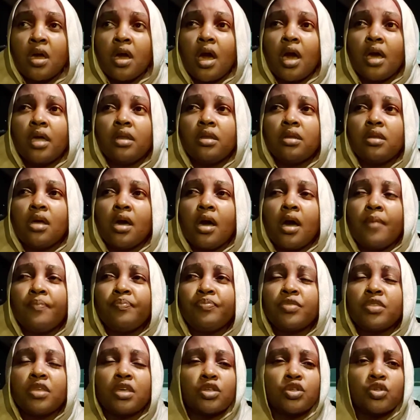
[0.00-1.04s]
And
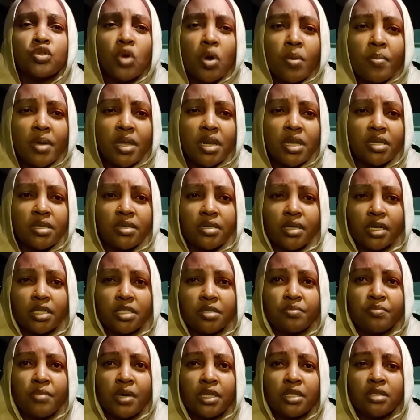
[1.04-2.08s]
there's so many
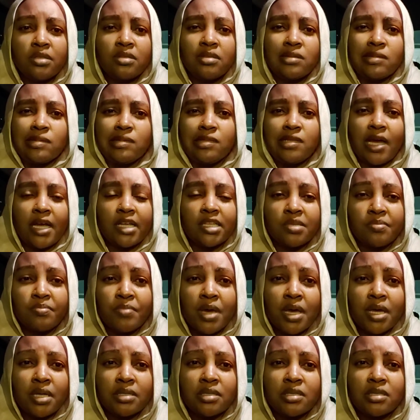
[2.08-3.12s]

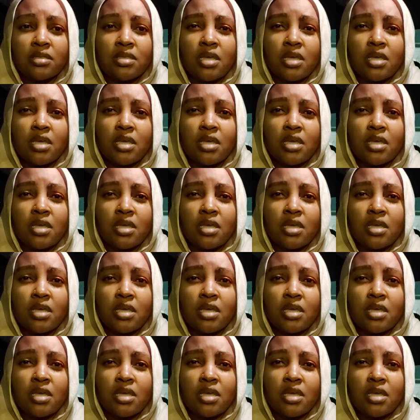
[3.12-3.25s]
judgments.